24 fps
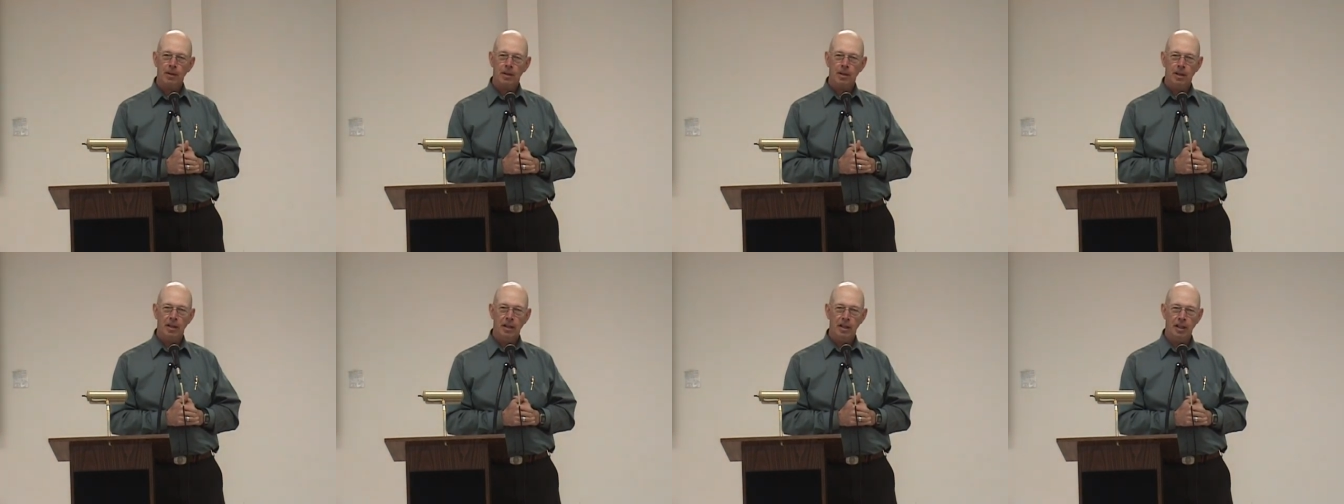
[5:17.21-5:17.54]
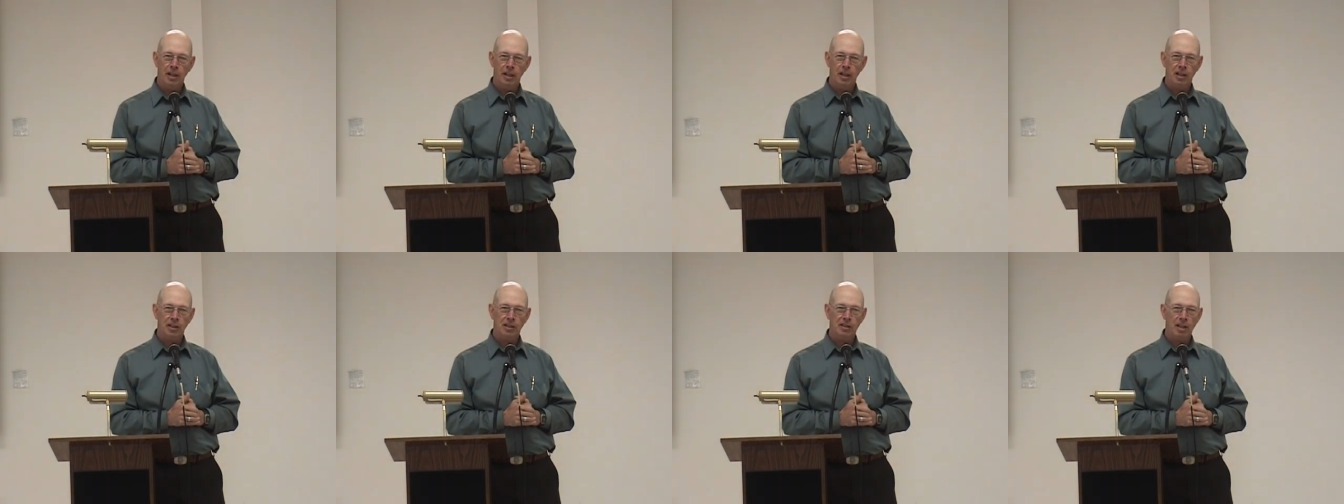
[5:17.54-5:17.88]

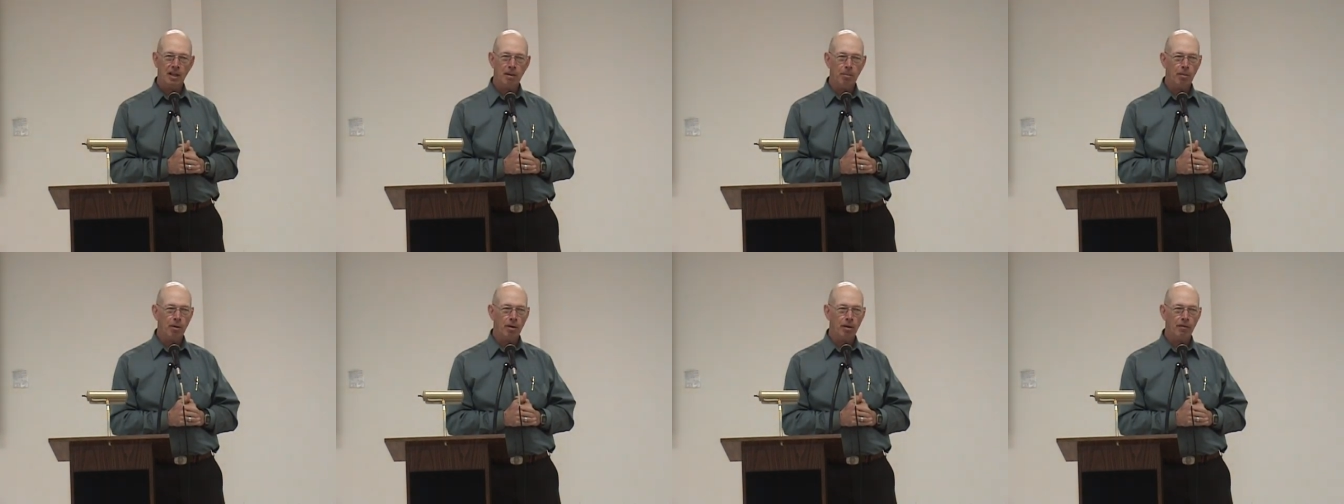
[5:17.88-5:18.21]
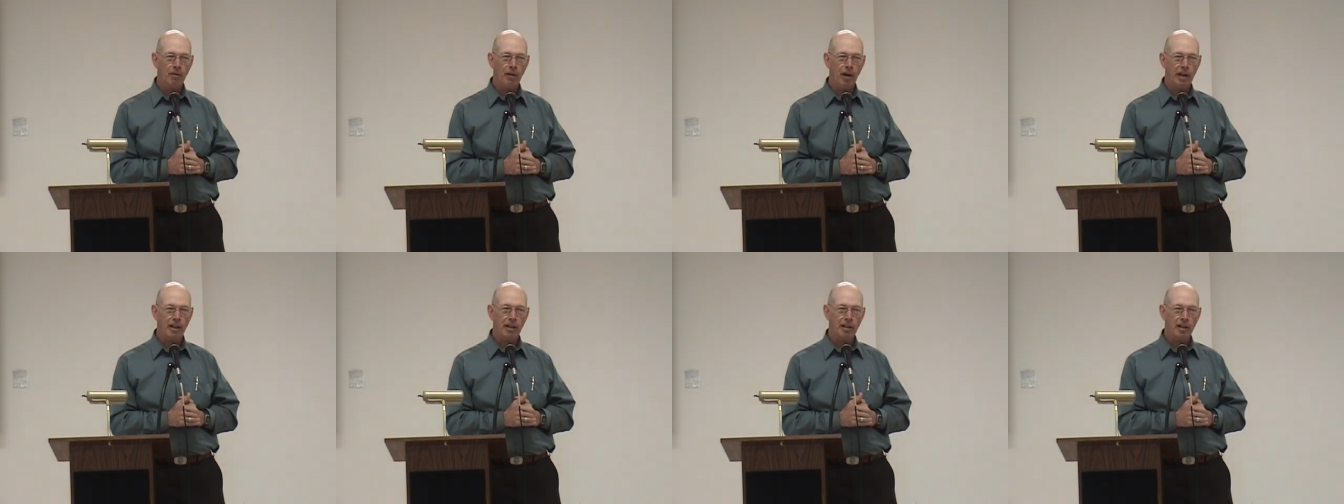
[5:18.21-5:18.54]
in December
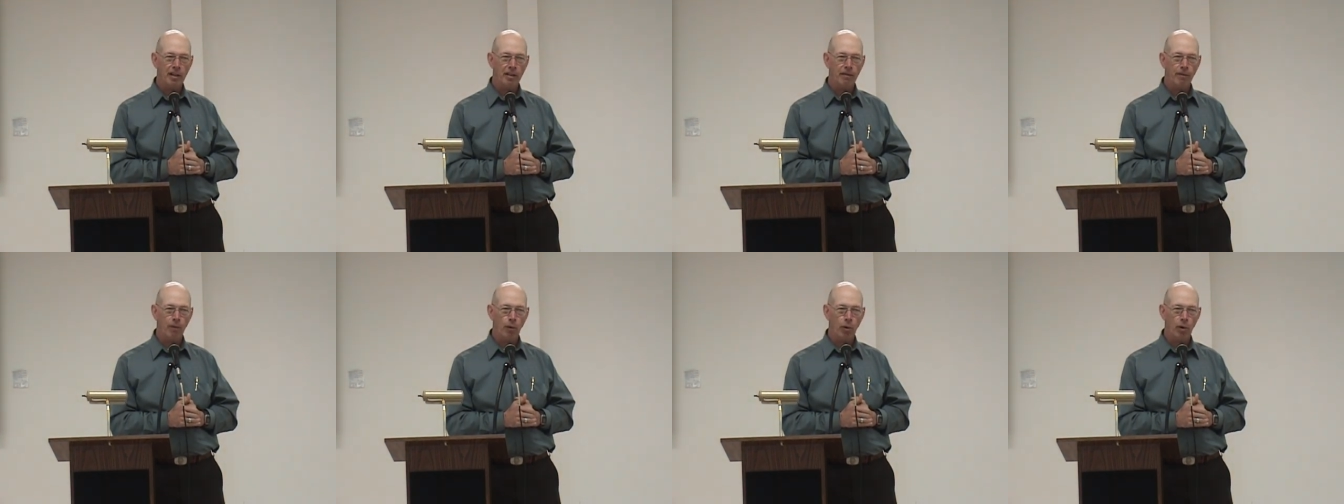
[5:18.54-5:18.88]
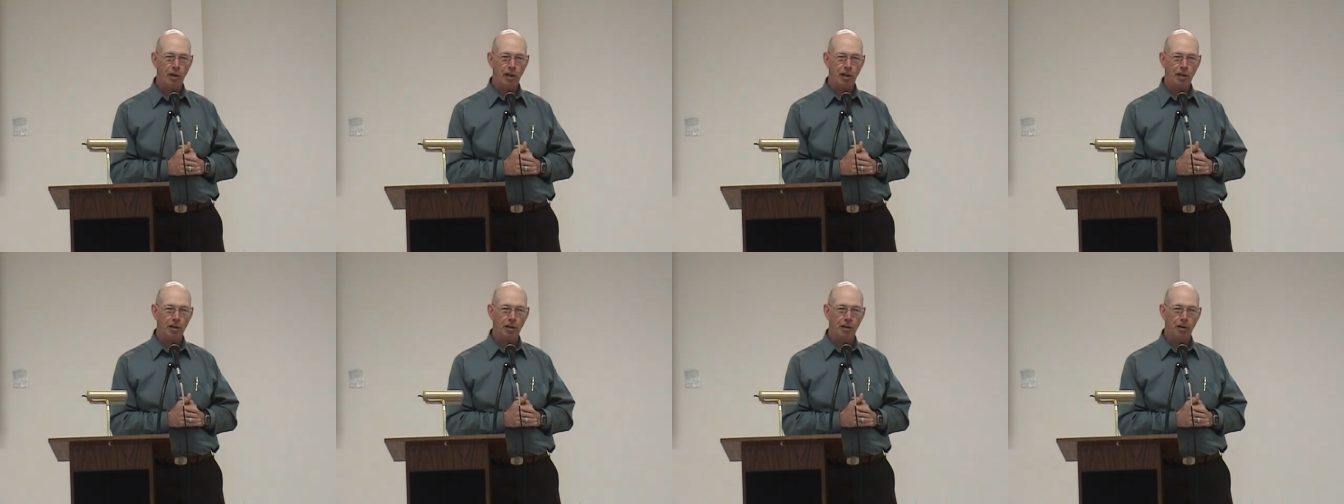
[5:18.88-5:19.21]
of
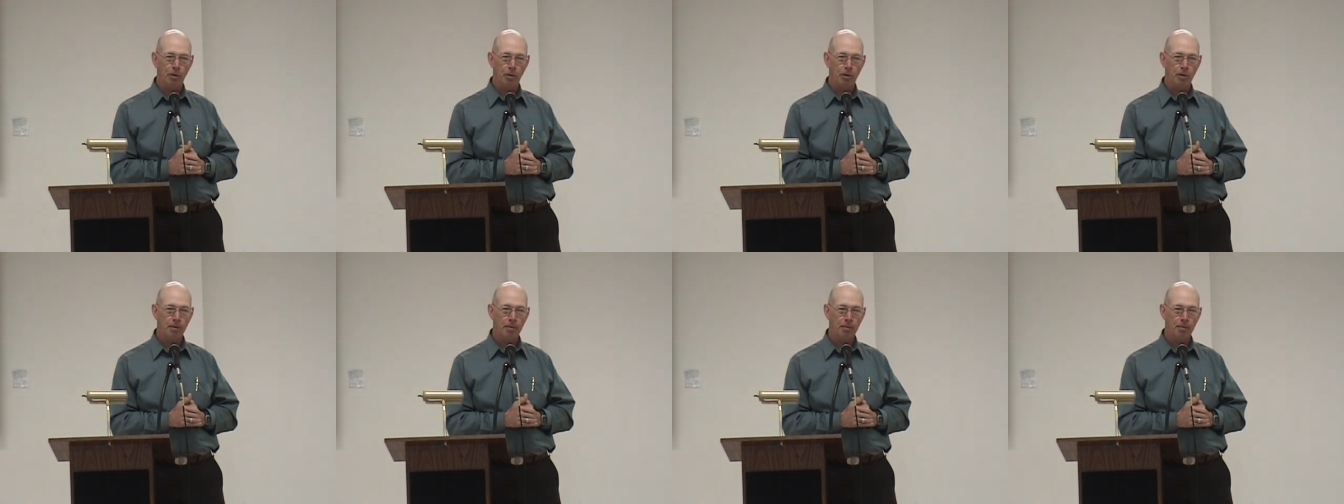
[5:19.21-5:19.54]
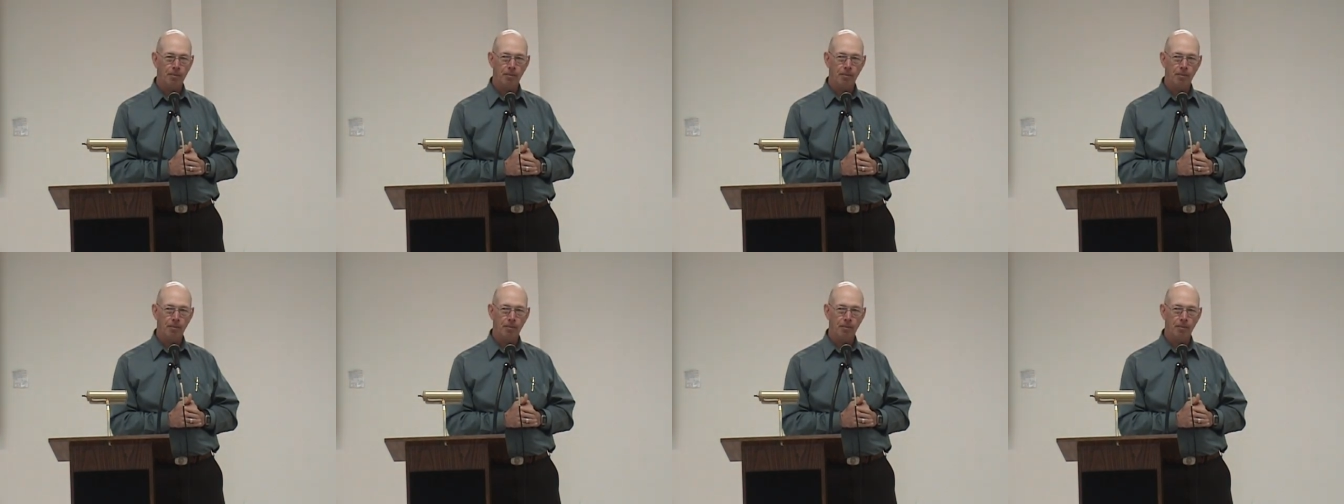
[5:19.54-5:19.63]
1942.